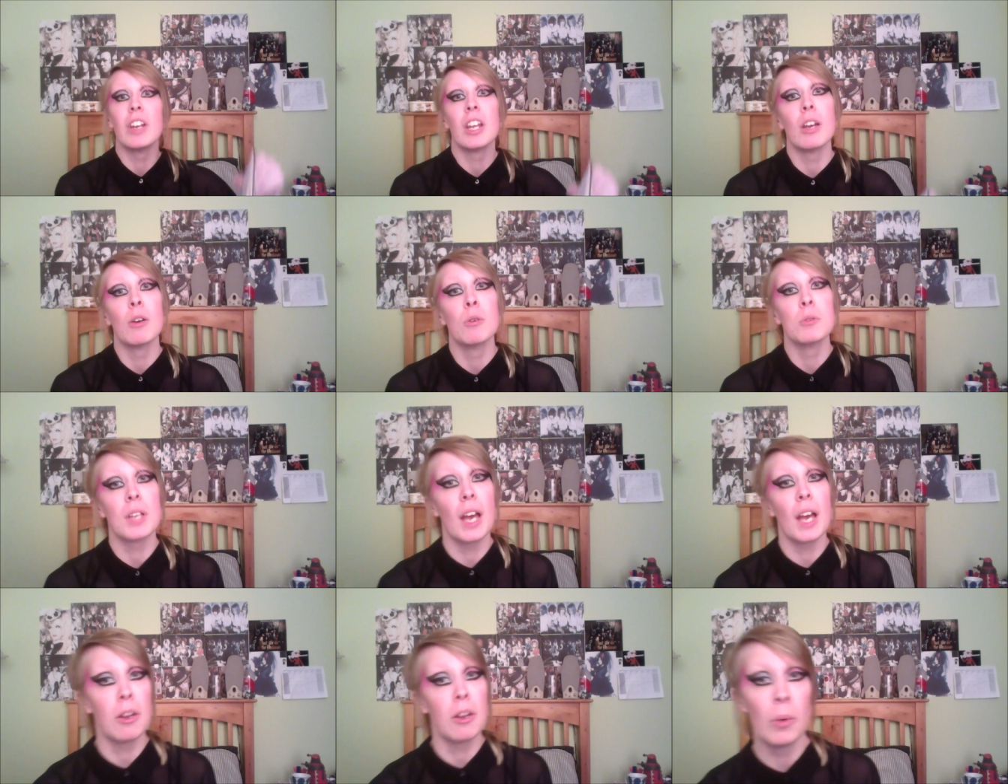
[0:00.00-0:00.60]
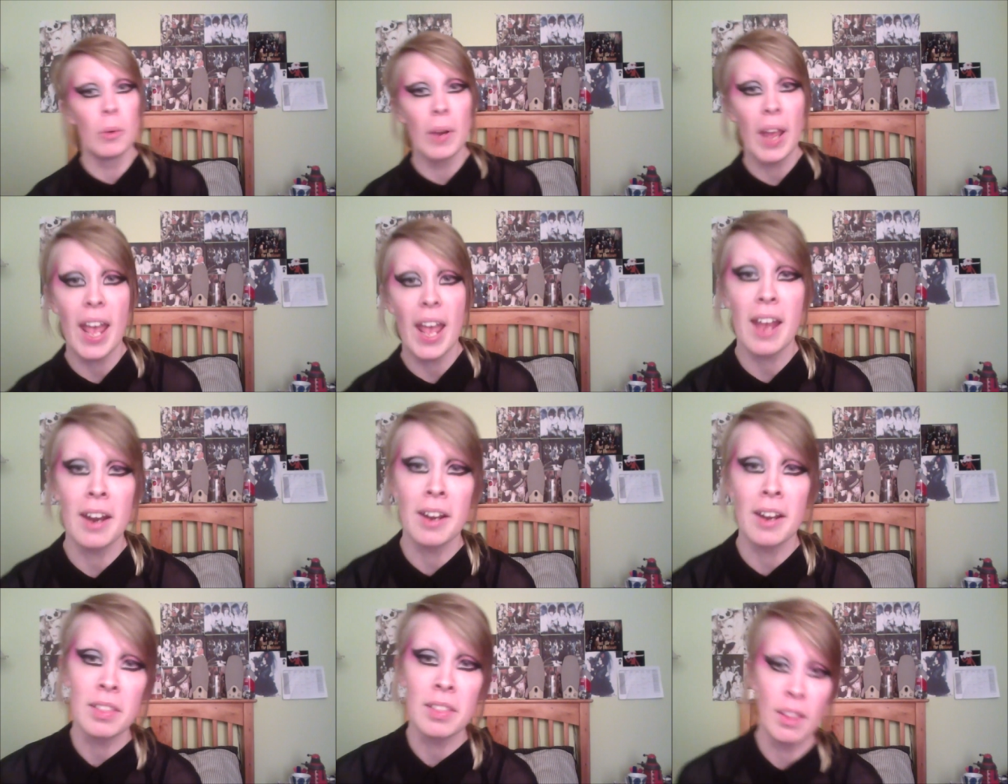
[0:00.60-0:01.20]
videos, I don't
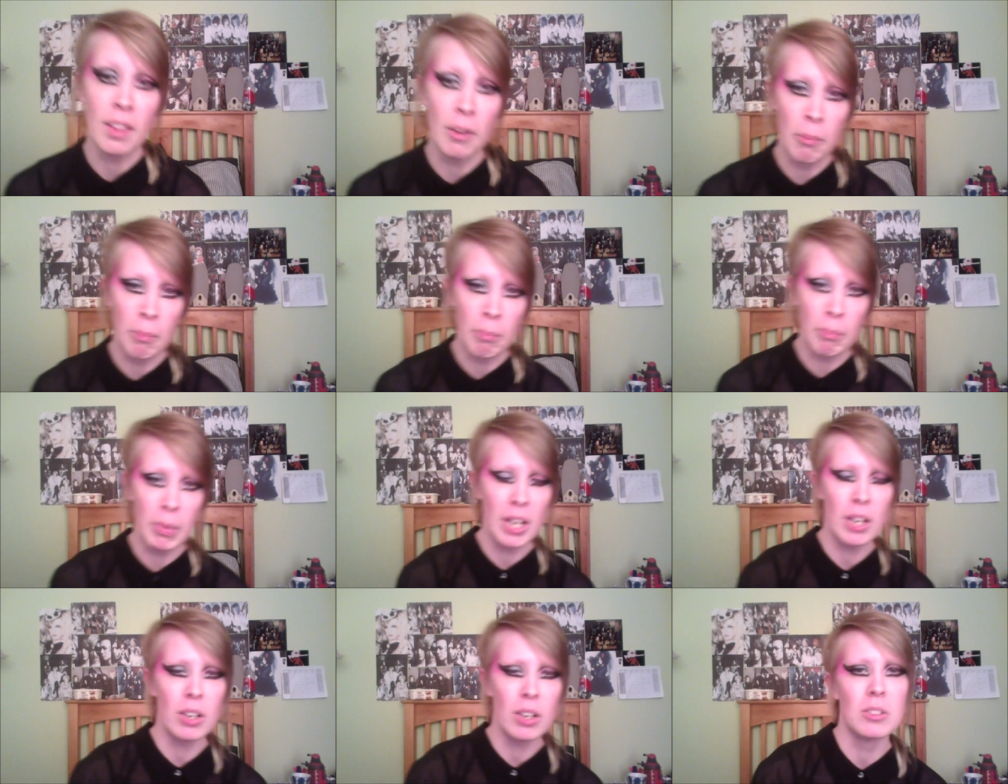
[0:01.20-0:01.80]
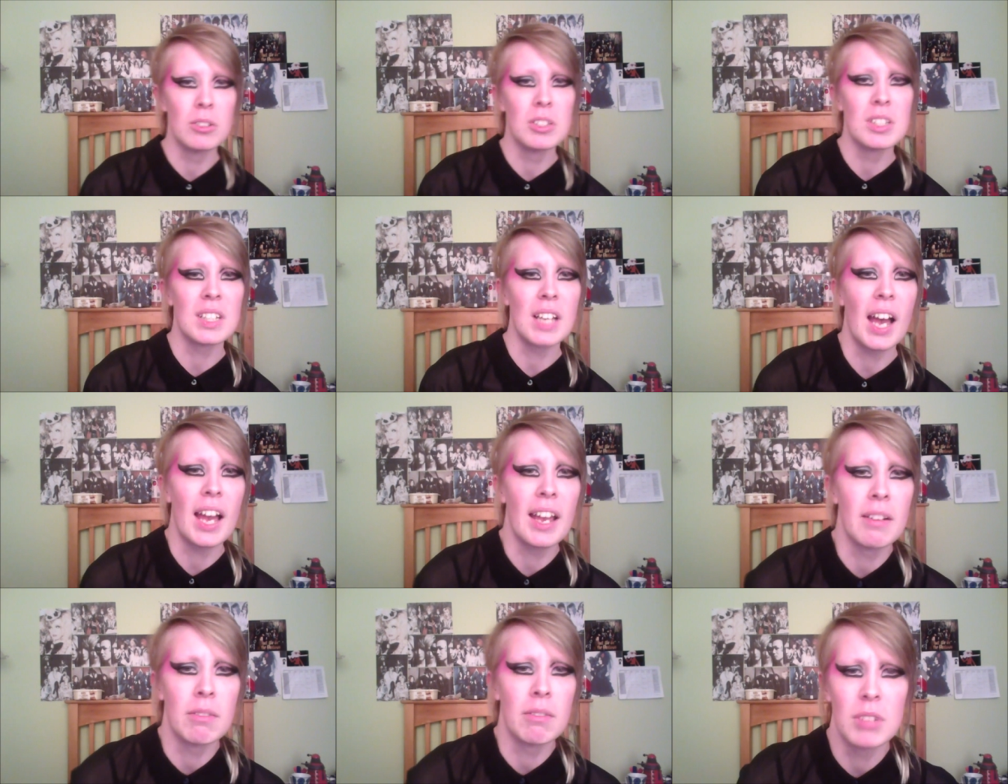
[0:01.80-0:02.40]
edit them, because
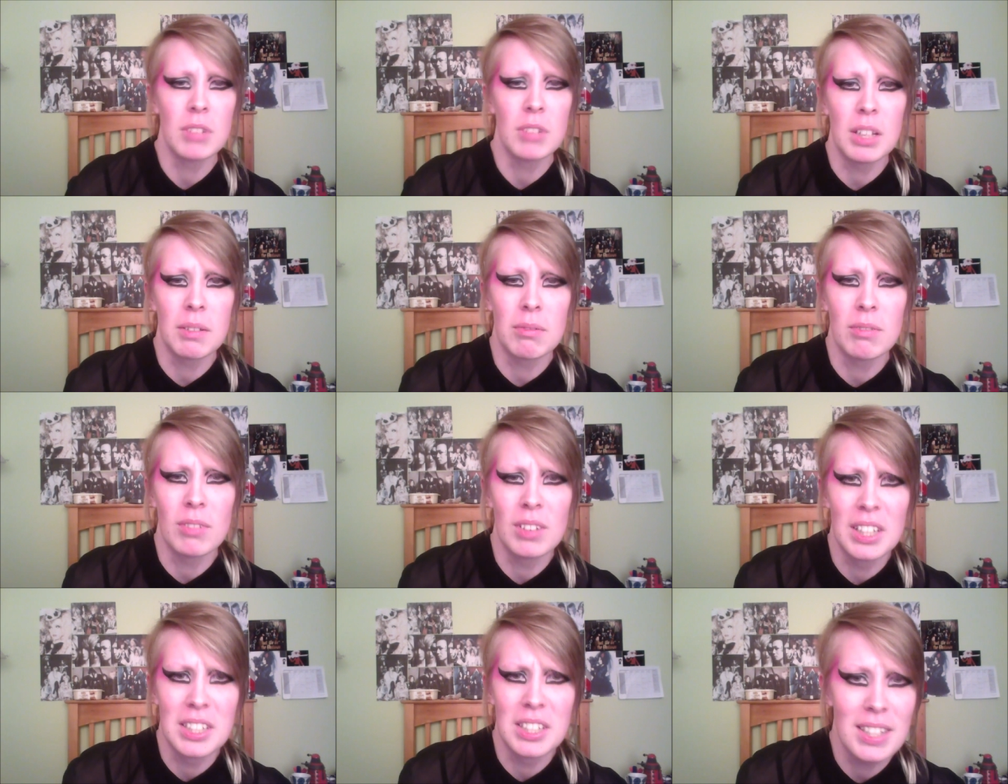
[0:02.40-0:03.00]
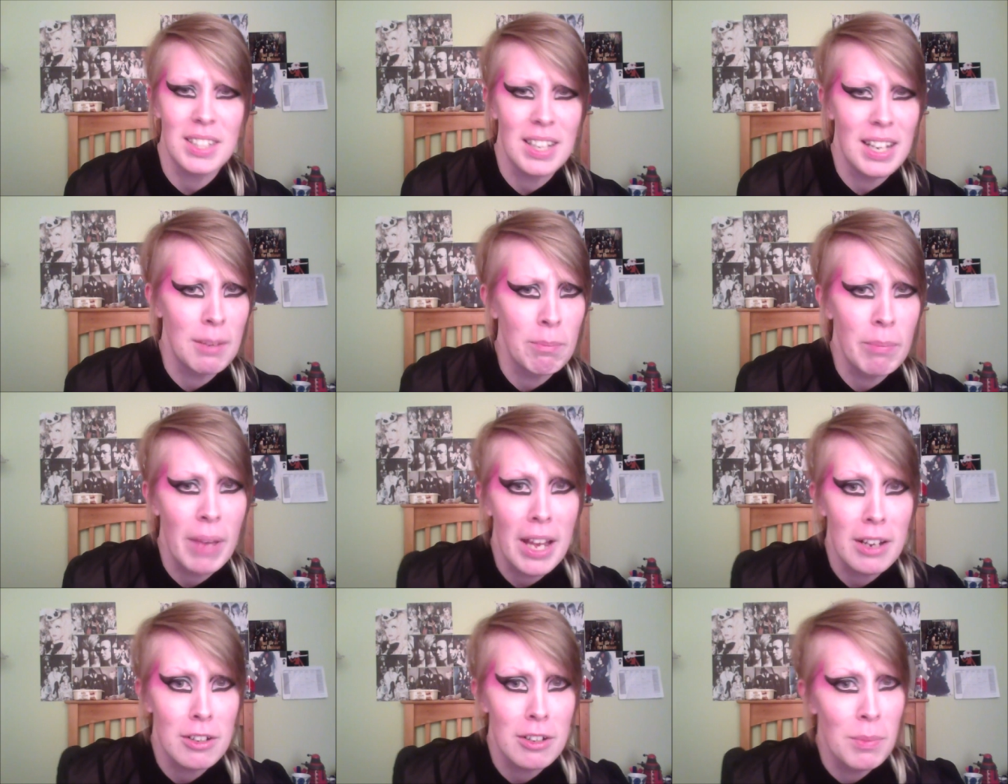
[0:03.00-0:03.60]
listening
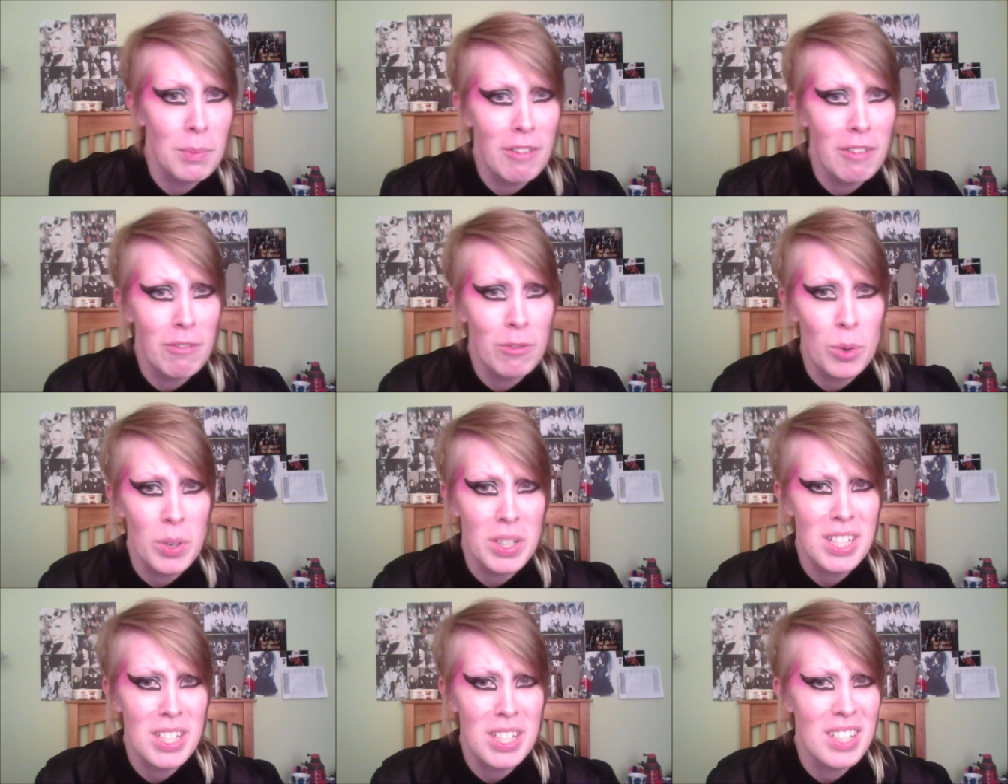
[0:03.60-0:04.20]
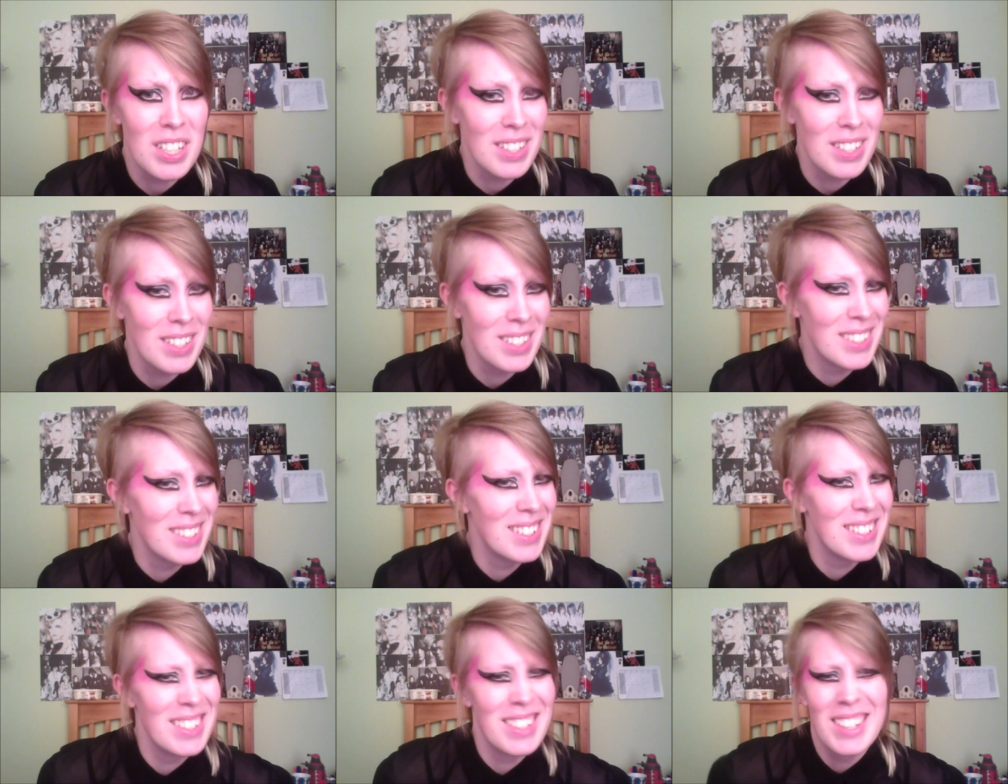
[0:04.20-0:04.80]
back to my voice
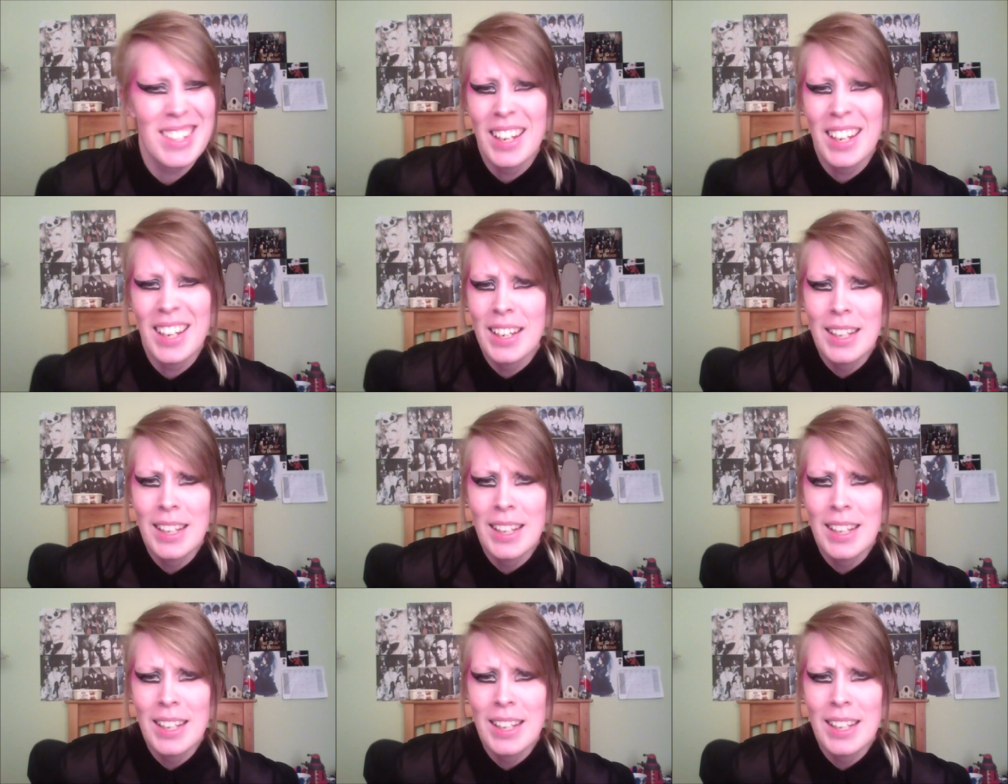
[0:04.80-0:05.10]
just,